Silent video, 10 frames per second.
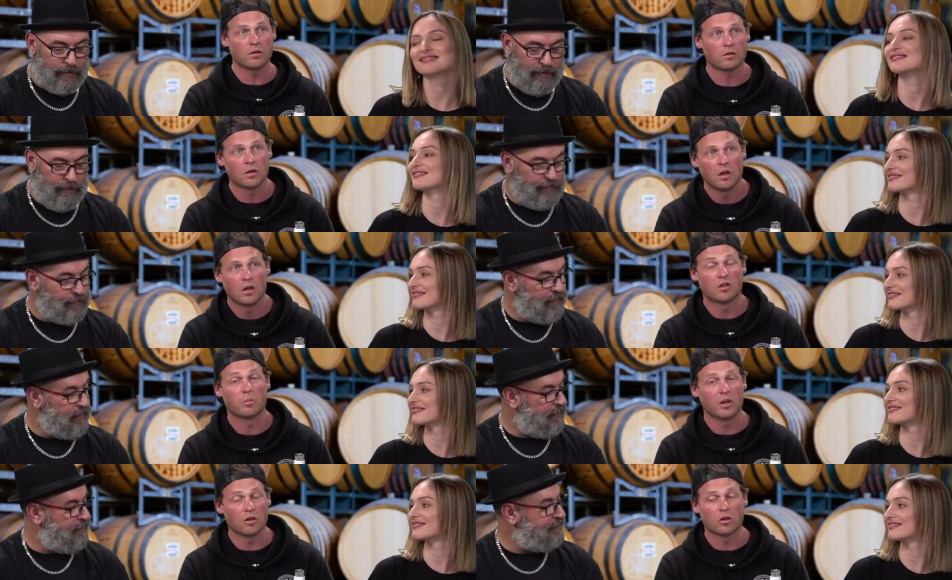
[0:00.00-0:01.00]
Speaker 1: taste. It's
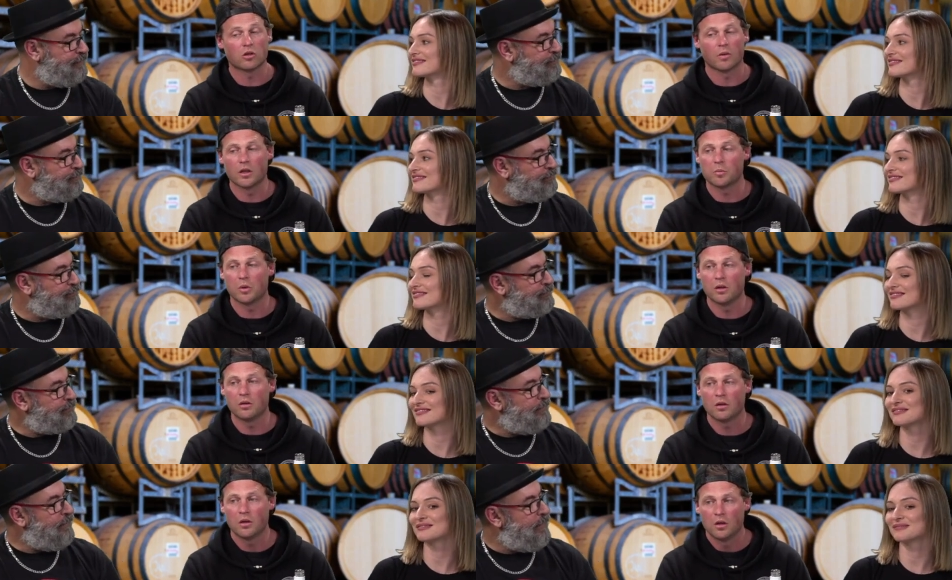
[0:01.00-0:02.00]
a Pinot Shiraz
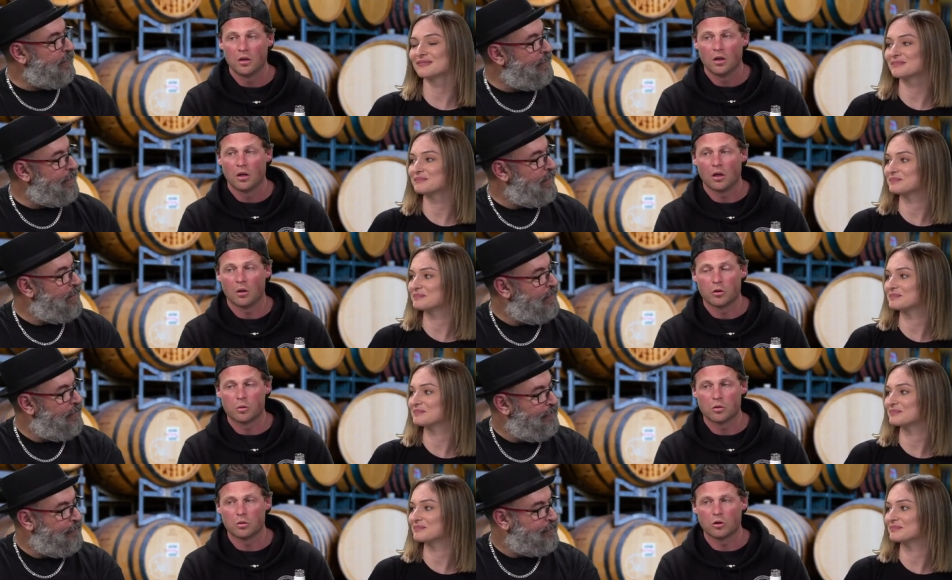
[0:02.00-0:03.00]
blend,
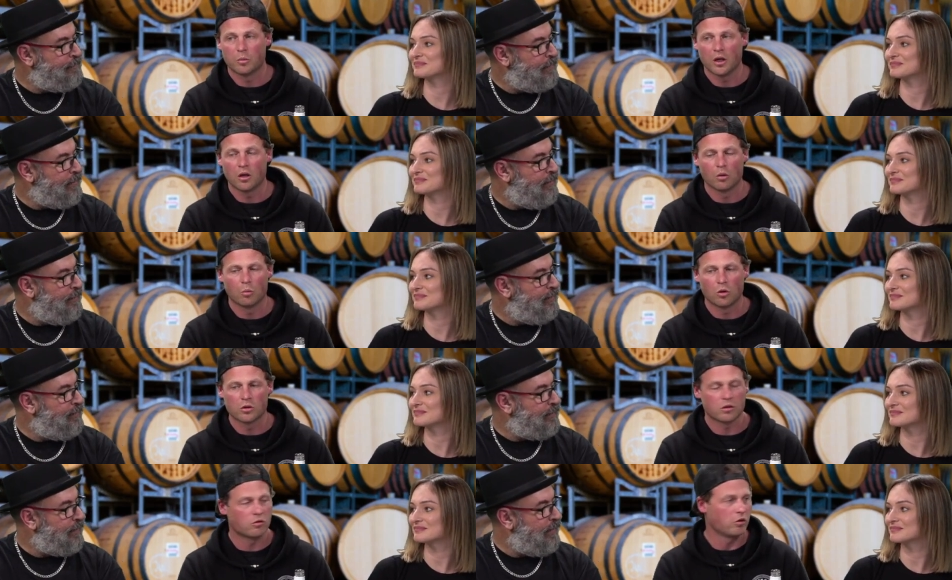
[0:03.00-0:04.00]
which we'll talk about
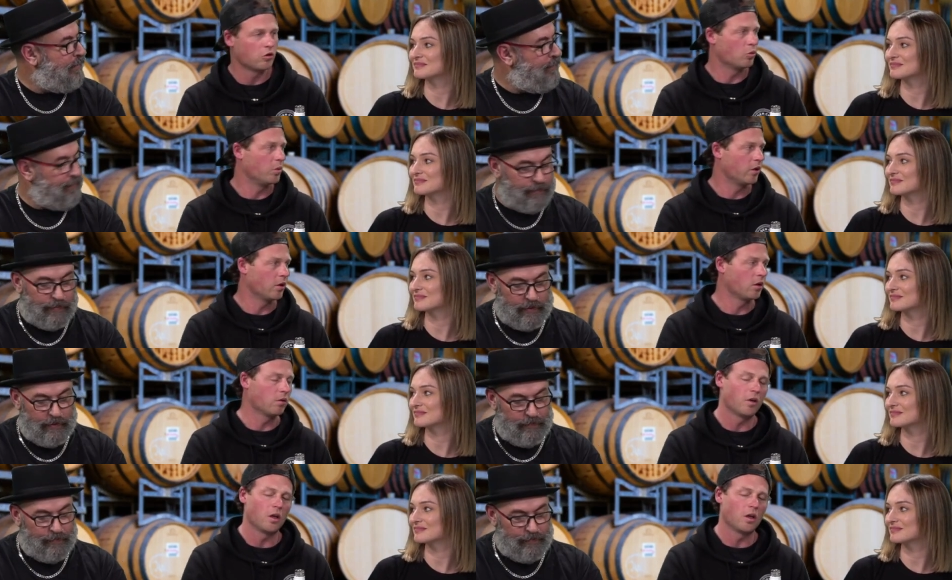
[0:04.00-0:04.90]
was a traditional blend in the Hunter